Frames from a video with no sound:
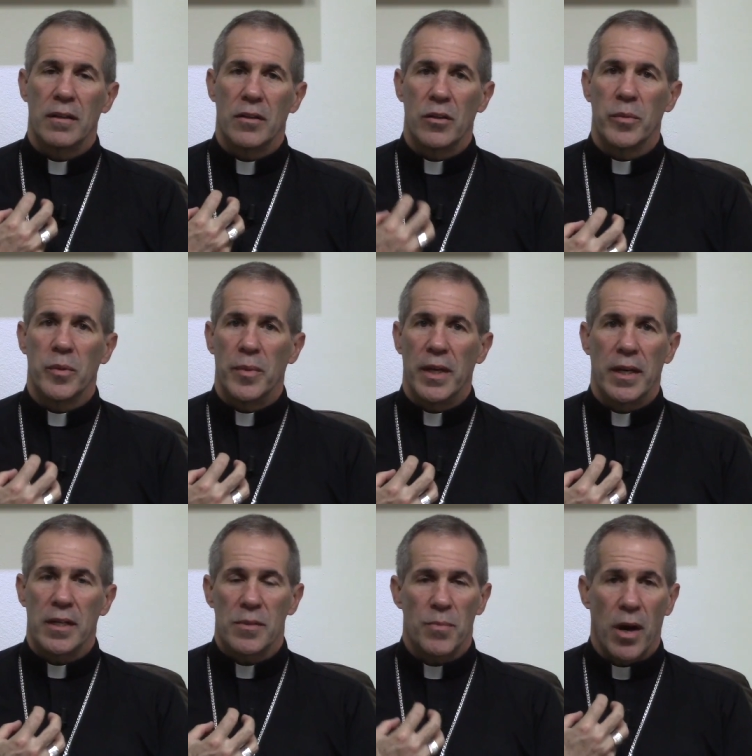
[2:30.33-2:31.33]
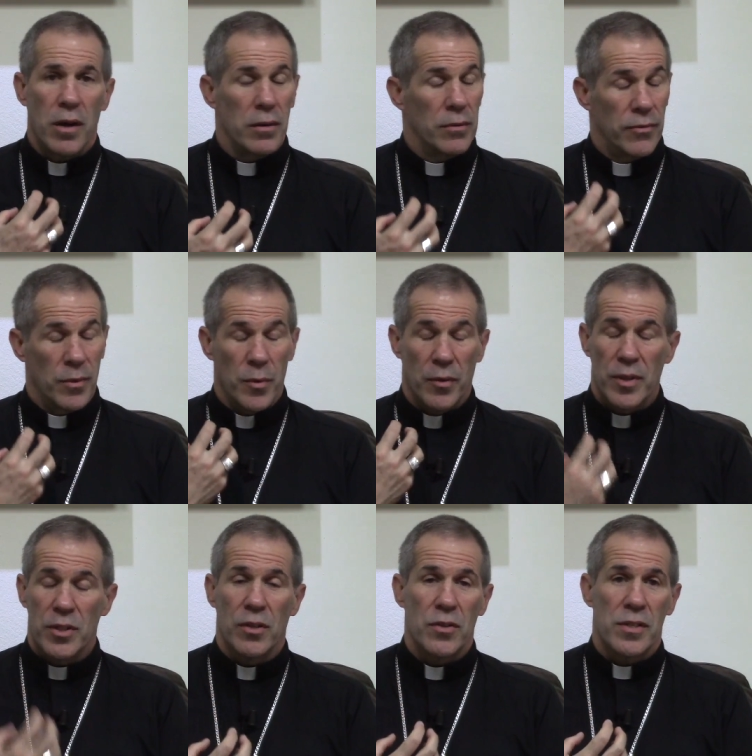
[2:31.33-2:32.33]
human beings, from
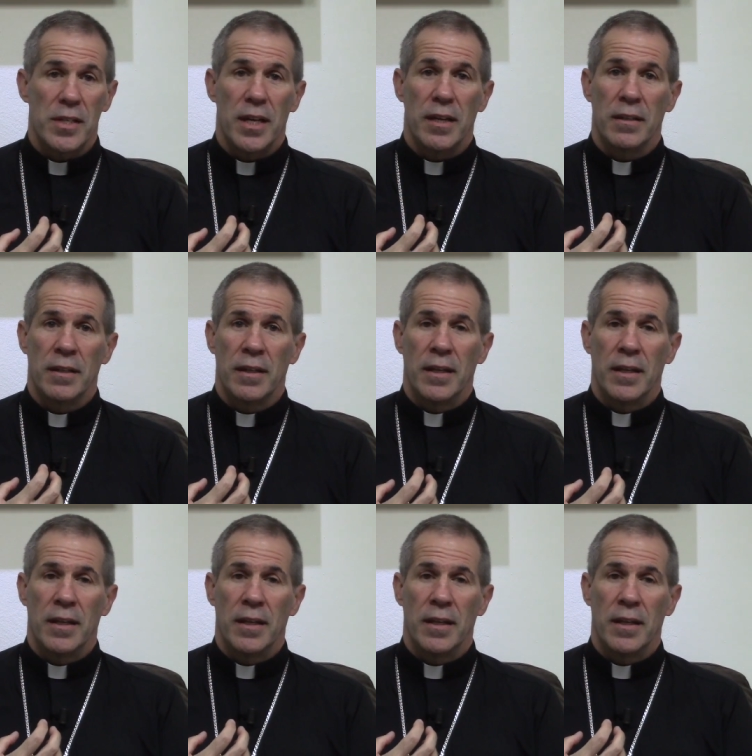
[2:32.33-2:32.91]
original sin.